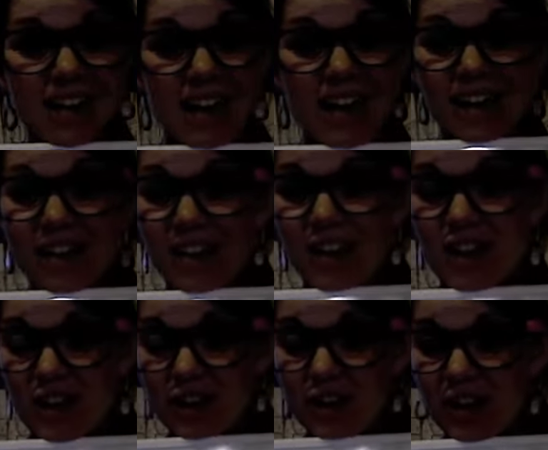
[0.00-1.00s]
and
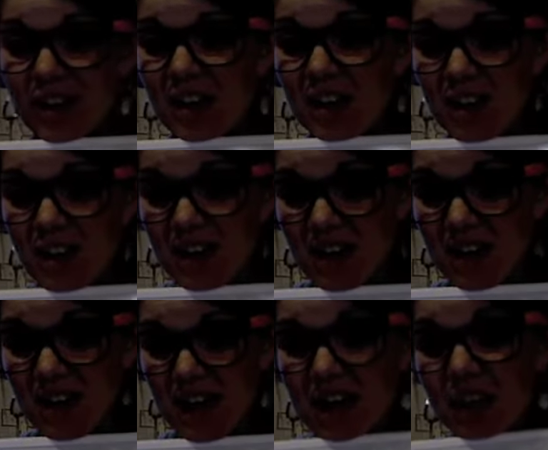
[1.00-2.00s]
hungry
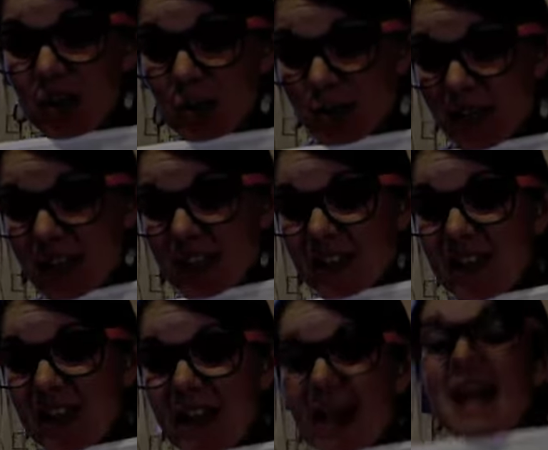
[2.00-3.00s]
and lonely
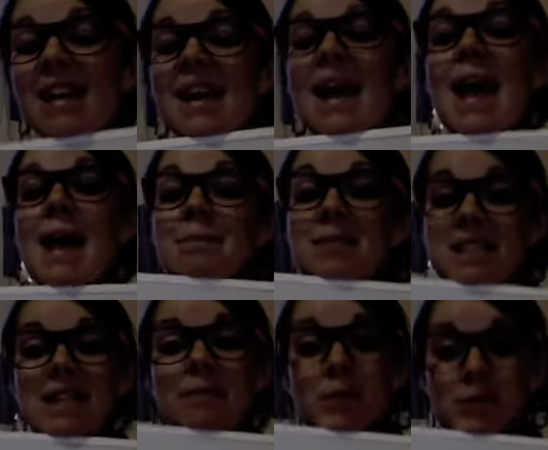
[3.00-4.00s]
and
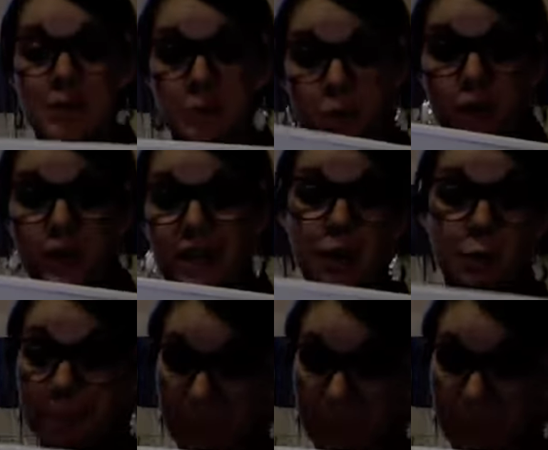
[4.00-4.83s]
empty, most importantly. You wouldn't